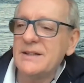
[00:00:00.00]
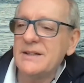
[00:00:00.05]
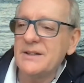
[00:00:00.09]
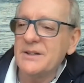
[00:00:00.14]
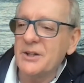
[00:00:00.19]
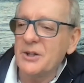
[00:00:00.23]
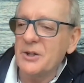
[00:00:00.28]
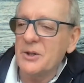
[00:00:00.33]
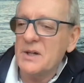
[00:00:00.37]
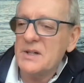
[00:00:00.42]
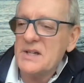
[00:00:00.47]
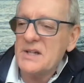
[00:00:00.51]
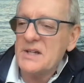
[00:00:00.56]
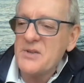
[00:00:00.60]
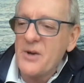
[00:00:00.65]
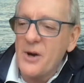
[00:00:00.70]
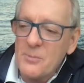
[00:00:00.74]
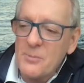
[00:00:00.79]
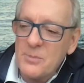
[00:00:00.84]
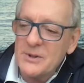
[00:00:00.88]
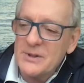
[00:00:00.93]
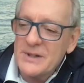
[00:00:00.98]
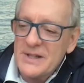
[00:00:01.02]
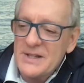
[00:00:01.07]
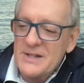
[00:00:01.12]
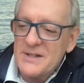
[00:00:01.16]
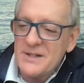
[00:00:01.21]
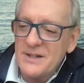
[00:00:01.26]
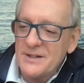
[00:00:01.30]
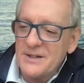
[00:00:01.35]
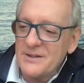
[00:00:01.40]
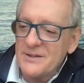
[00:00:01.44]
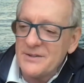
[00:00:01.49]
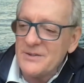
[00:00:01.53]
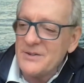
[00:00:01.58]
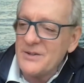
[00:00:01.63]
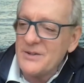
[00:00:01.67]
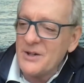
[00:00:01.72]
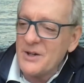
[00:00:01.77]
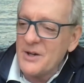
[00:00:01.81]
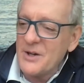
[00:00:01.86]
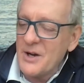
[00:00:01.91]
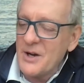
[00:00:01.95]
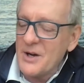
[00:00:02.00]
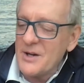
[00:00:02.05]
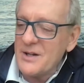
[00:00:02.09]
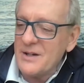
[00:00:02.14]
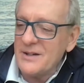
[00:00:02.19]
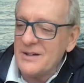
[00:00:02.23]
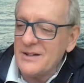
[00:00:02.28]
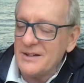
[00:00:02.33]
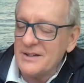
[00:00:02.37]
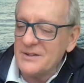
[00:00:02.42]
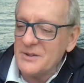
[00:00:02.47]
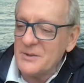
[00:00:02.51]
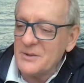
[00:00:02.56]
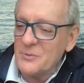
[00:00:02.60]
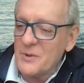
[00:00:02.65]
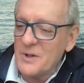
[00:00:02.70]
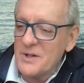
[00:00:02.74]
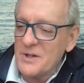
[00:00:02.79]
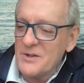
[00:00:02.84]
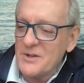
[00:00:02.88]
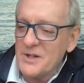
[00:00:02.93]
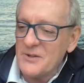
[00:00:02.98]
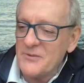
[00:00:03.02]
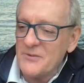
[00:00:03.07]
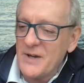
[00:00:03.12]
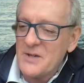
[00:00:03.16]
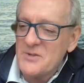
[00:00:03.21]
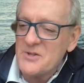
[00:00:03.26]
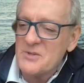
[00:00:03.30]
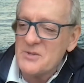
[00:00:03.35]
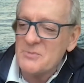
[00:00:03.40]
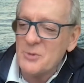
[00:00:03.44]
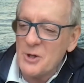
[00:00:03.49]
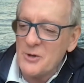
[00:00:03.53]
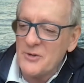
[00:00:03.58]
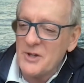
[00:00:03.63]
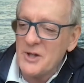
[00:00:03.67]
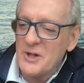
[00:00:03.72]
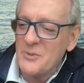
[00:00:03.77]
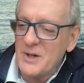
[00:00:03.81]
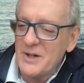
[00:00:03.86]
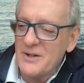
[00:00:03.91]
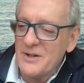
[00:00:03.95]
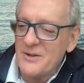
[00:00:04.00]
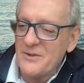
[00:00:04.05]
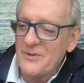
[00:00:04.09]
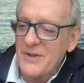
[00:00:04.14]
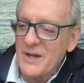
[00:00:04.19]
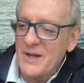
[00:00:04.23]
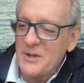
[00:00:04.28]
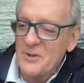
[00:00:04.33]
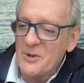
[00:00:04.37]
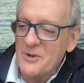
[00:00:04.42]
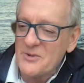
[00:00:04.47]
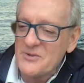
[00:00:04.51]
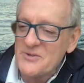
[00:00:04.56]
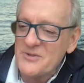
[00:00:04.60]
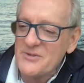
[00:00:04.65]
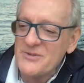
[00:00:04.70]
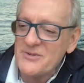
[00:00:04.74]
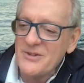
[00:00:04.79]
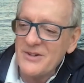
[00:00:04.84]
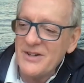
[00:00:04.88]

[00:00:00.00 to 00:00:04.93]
an example in the Avengers movie, where Thanos